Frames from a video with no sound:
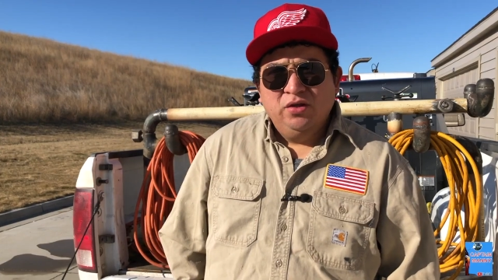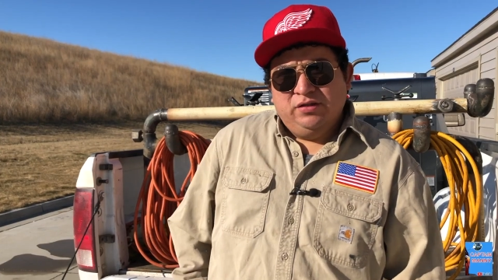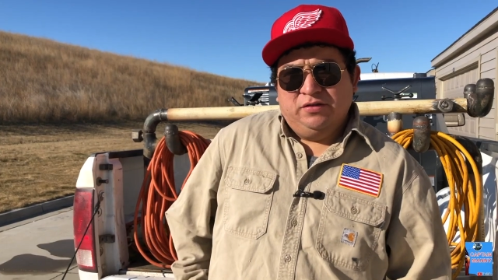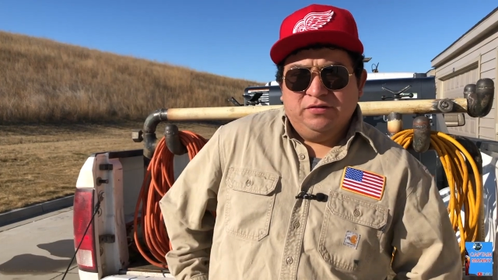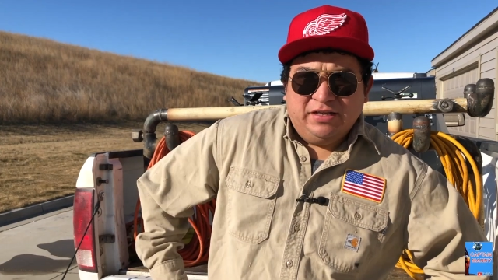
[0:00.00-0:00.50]

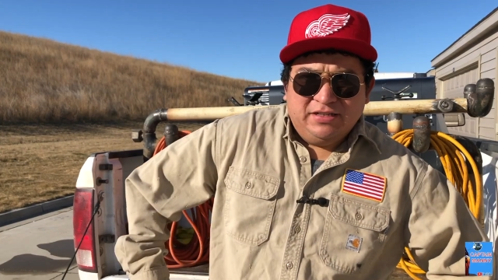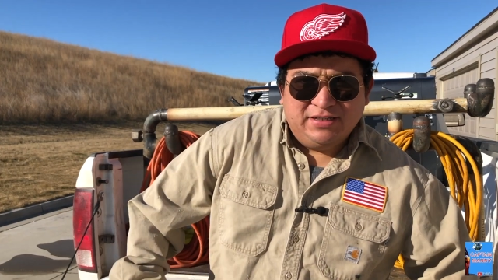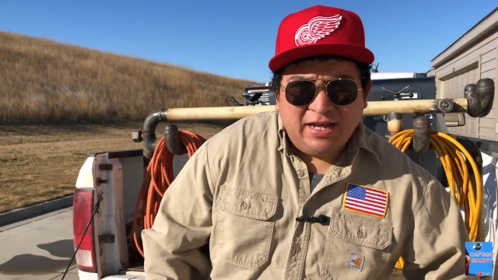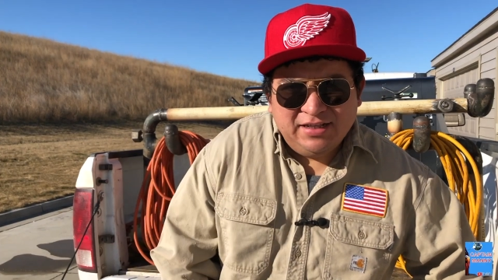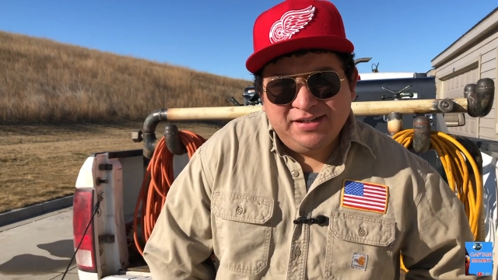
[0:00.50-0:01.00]
So since
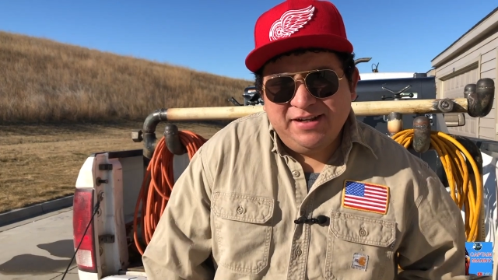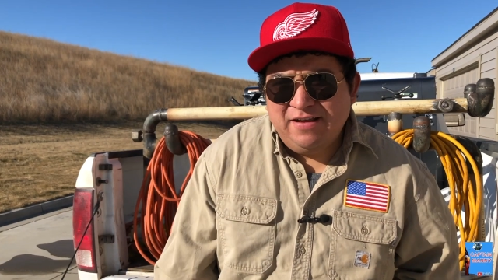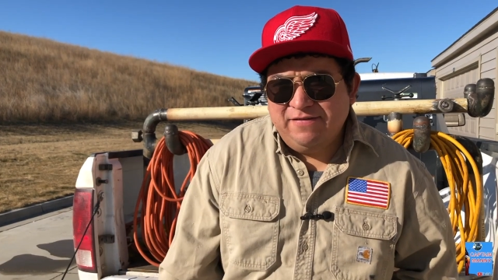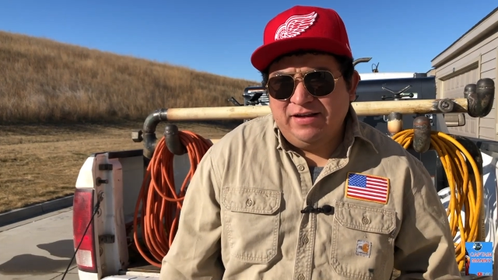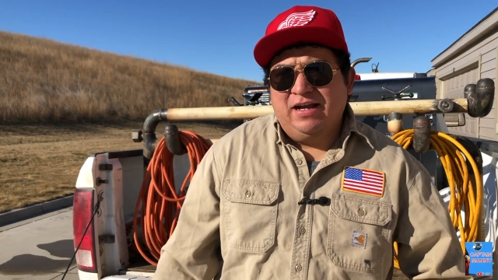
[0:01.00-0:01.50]

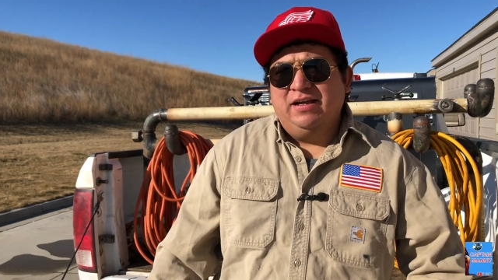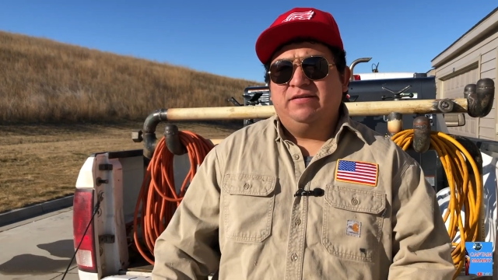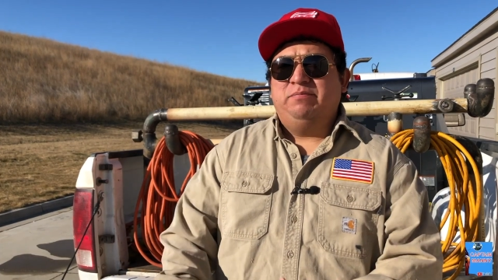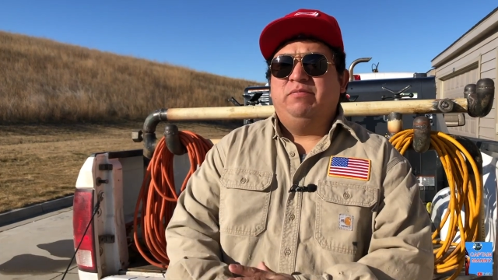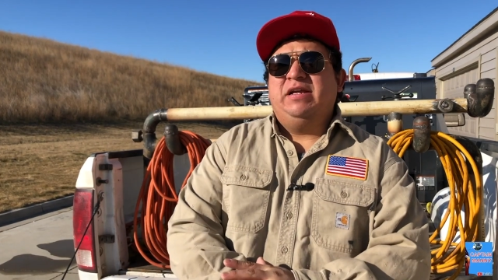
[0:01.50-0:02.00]
1911,
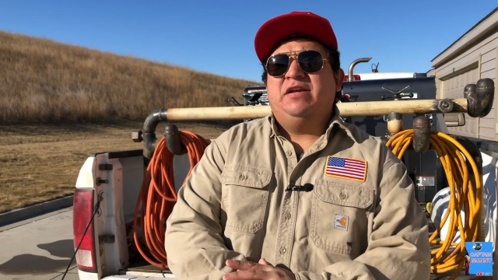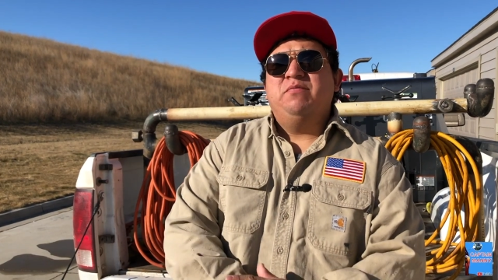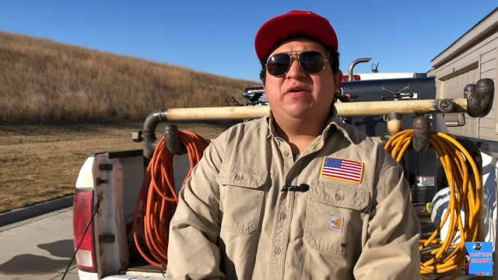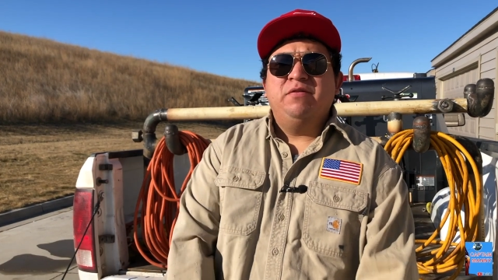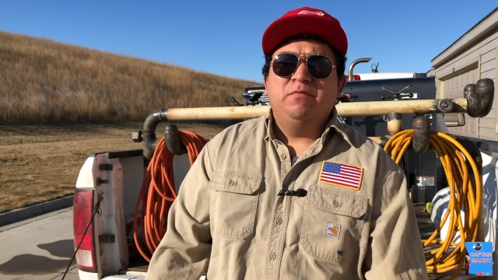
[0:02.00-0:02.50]
guys,
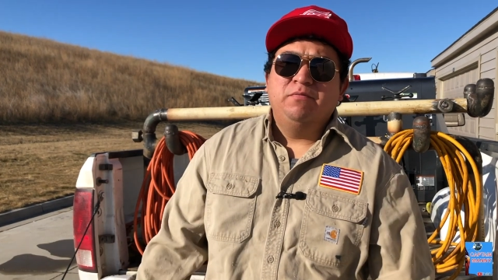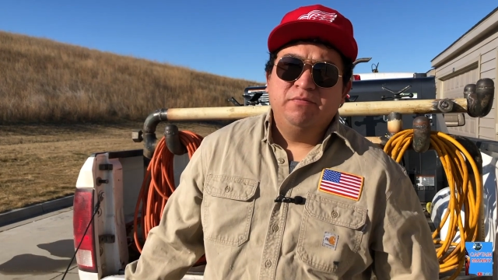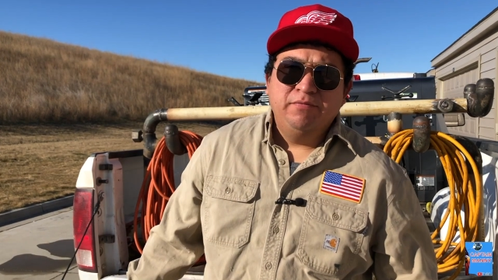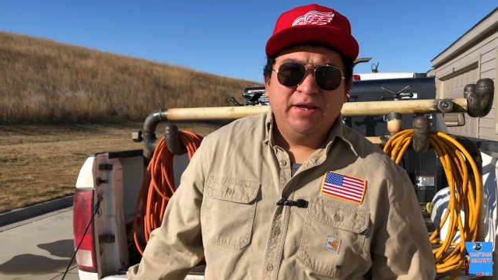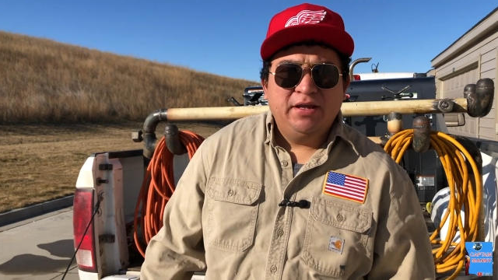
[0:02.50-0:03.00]
Lincoln been
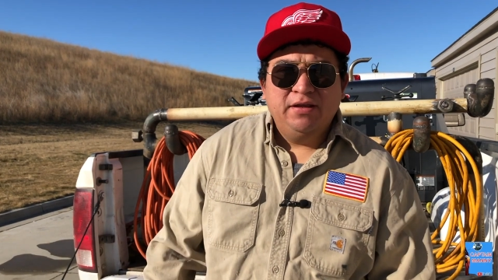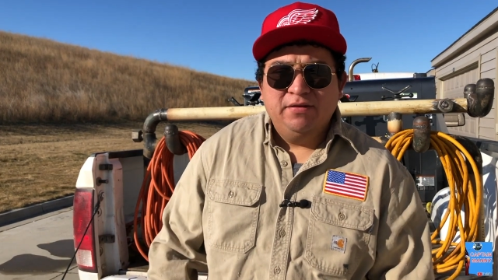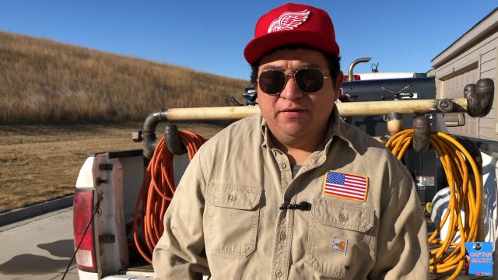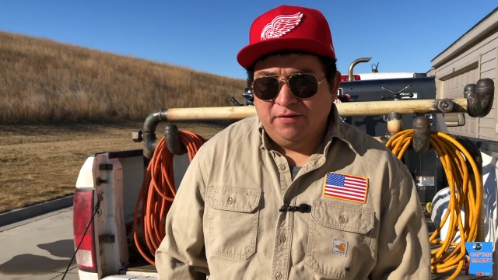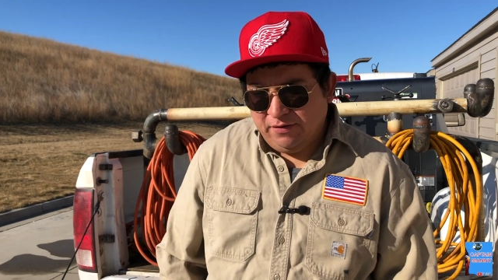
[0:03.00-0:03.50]
making
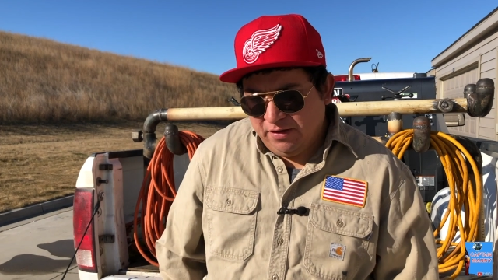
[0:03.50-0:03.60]
the